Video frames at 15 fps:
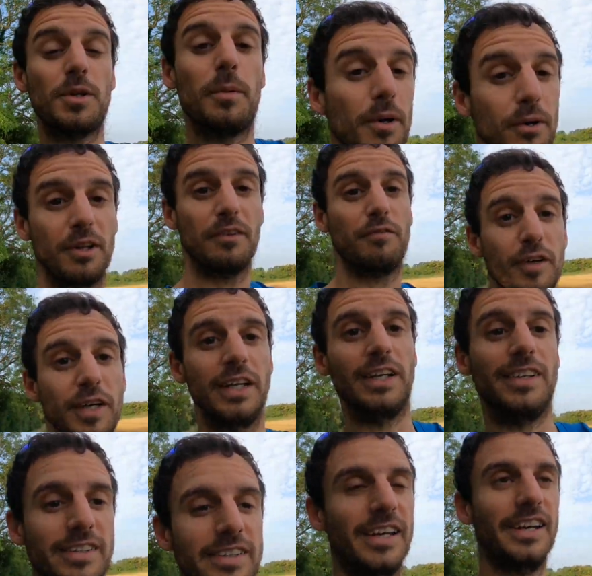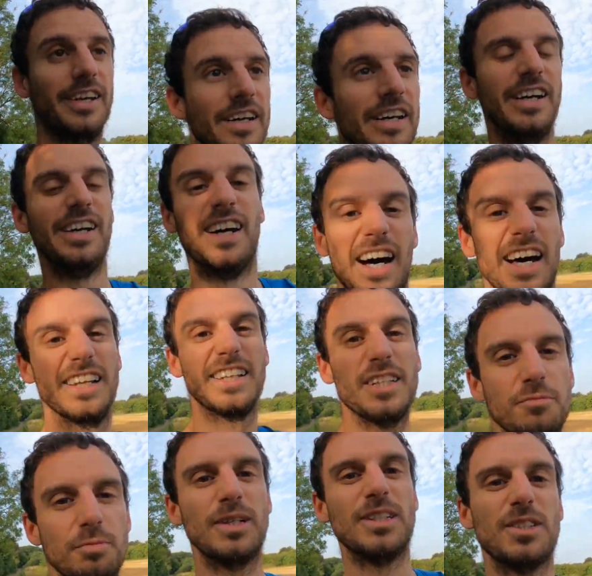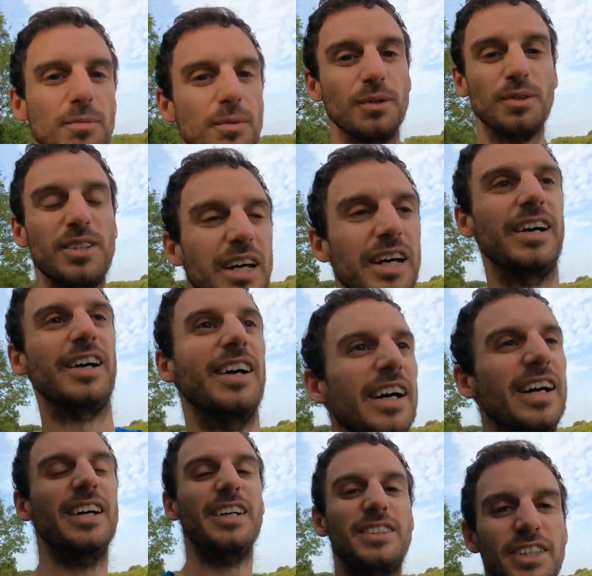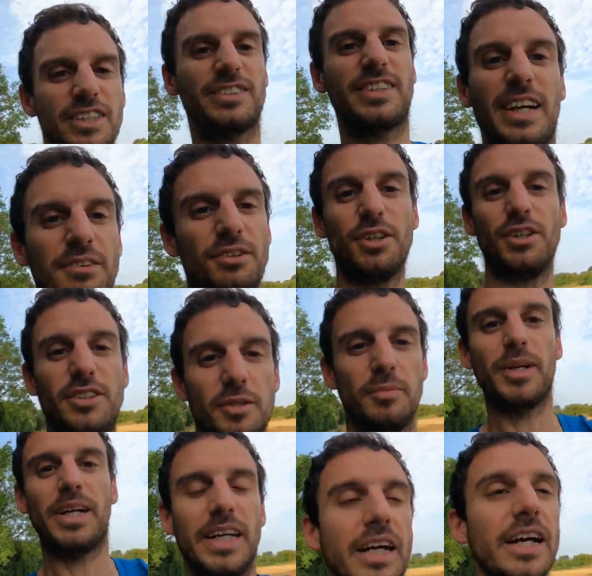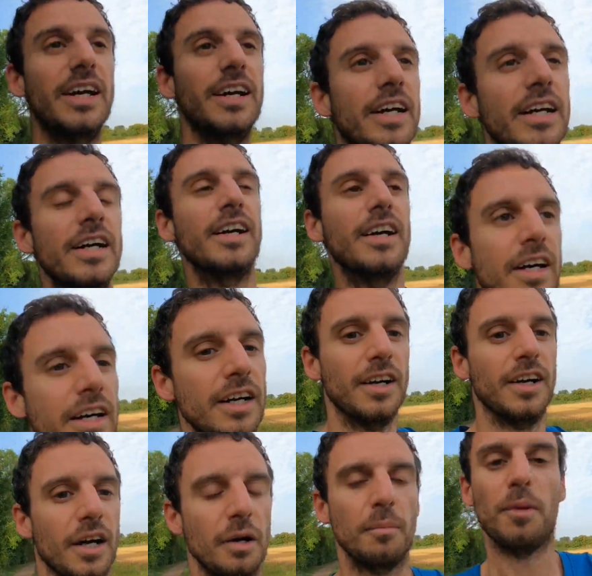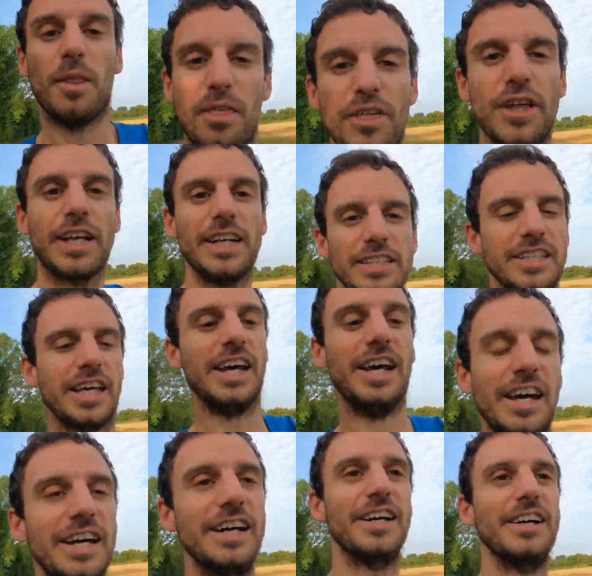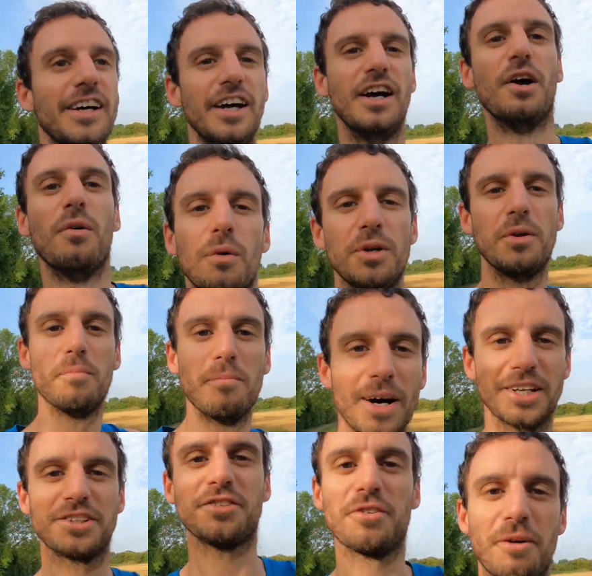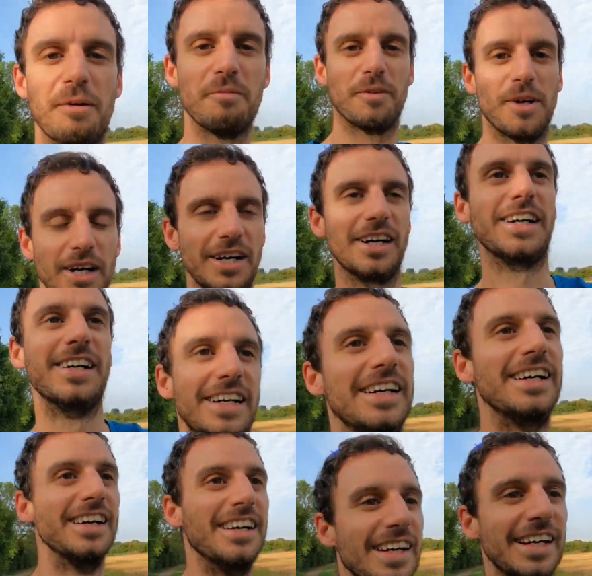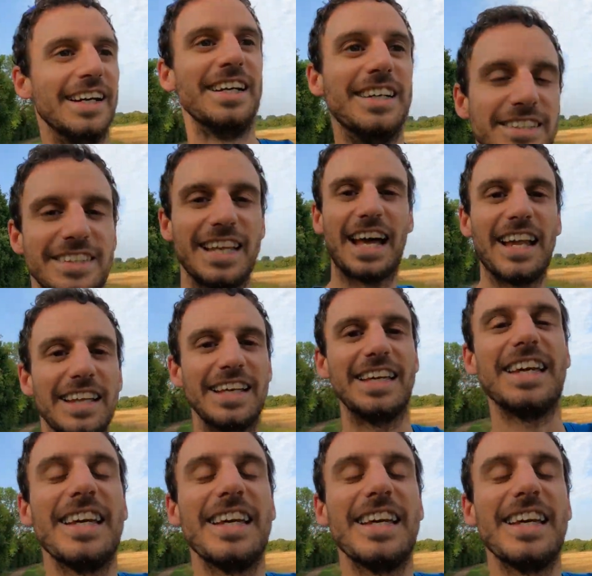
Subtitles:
to building fitness, and these principles just sound good to me. But the thing is, what you must remember is that the